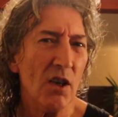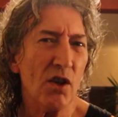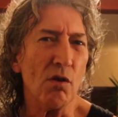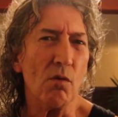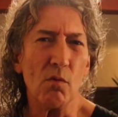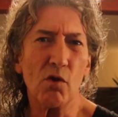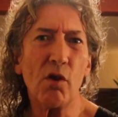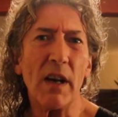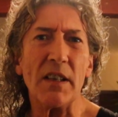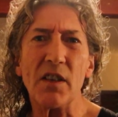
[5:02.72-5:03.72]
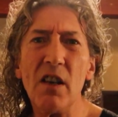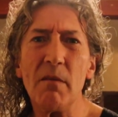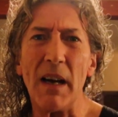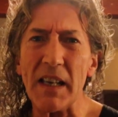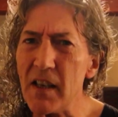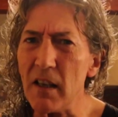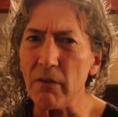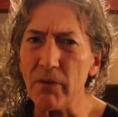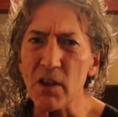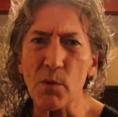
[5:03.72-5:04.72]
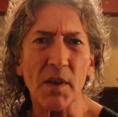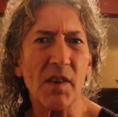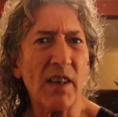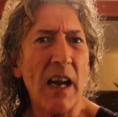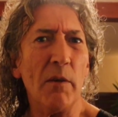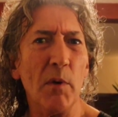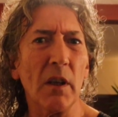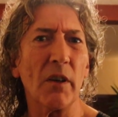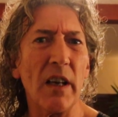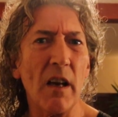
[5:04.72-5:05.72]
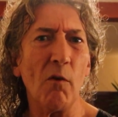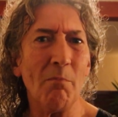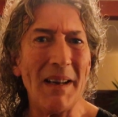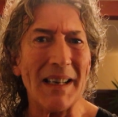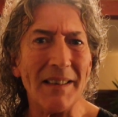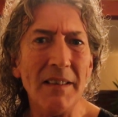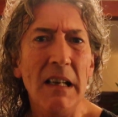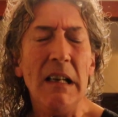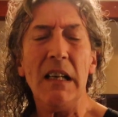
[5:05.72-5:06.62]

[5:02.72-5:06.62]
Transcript: to try and turn myself into a scary looking old man,